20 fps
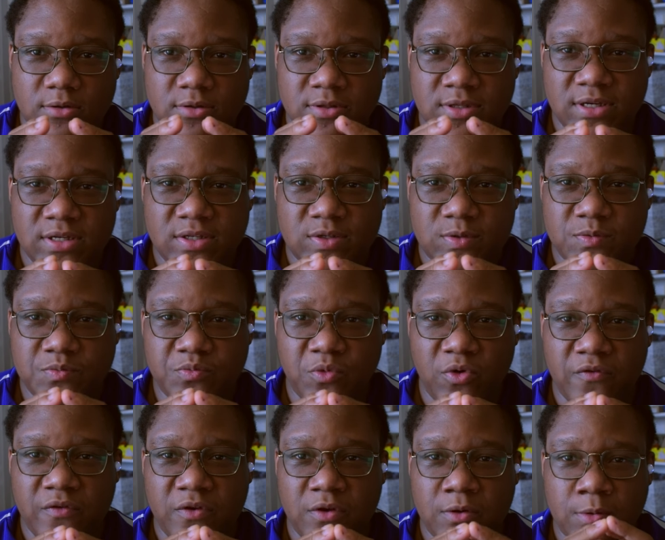this
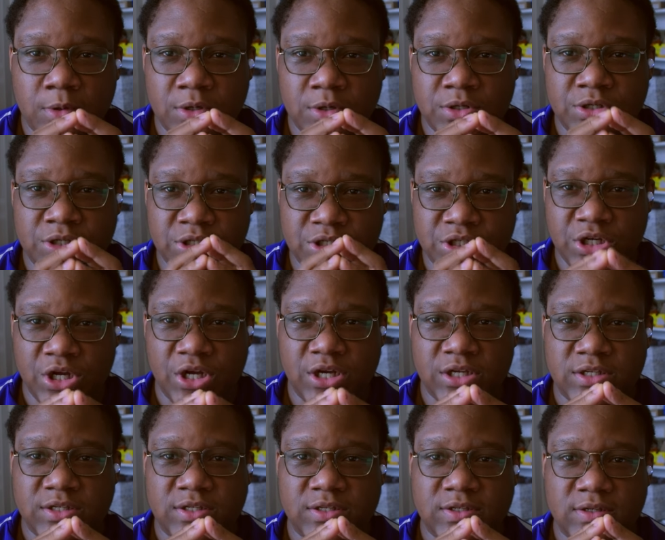movie was
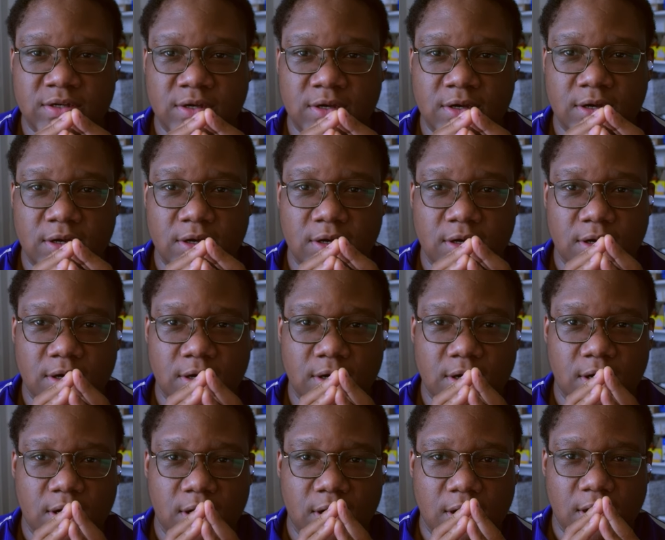just
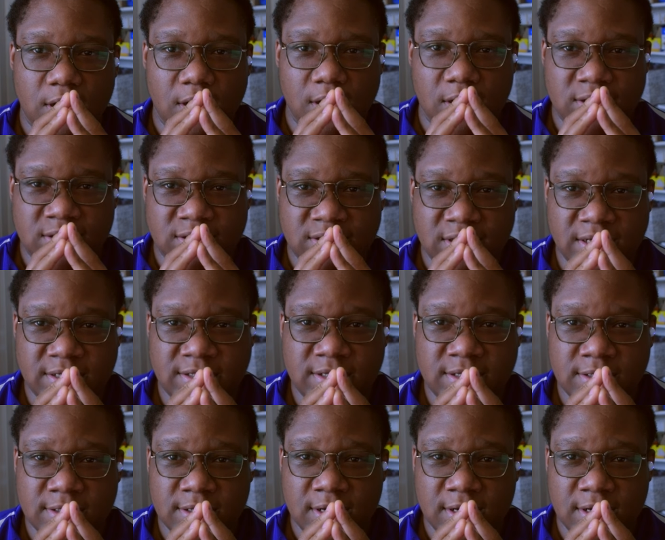aesthetic,